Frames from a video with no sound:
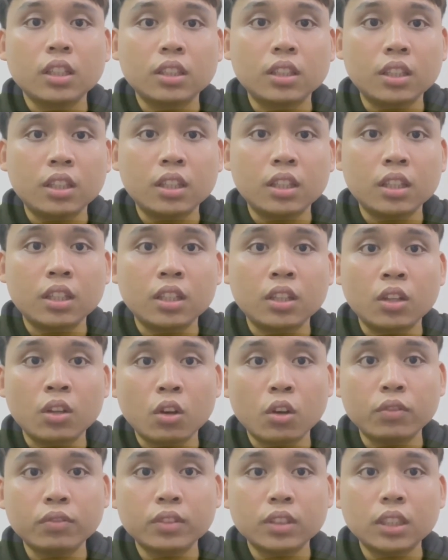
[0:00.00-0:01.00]
they
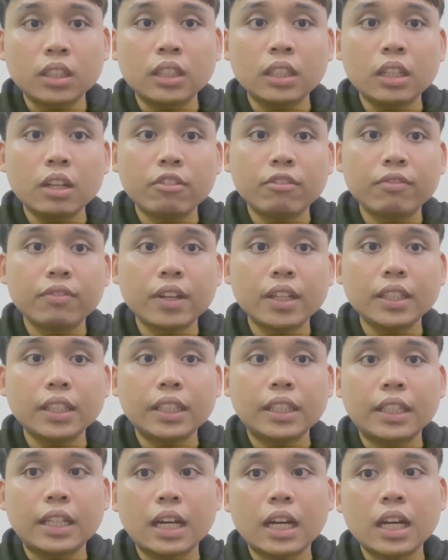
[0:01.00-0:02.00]
often find
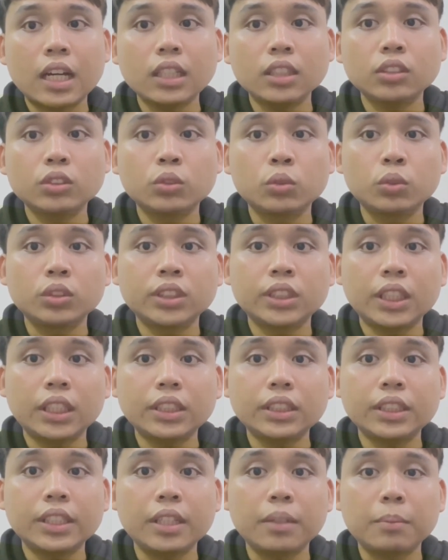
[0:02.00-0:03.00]
it hard to
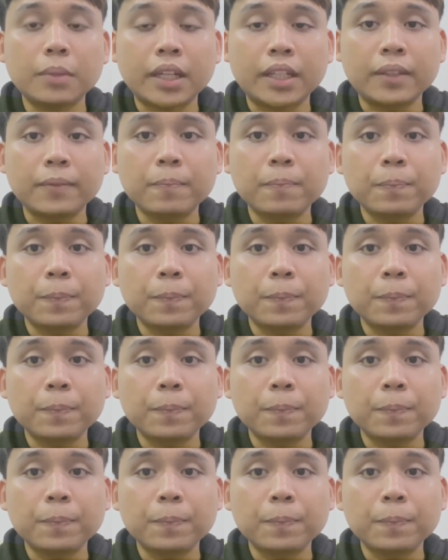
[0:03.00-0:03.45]
change their mind.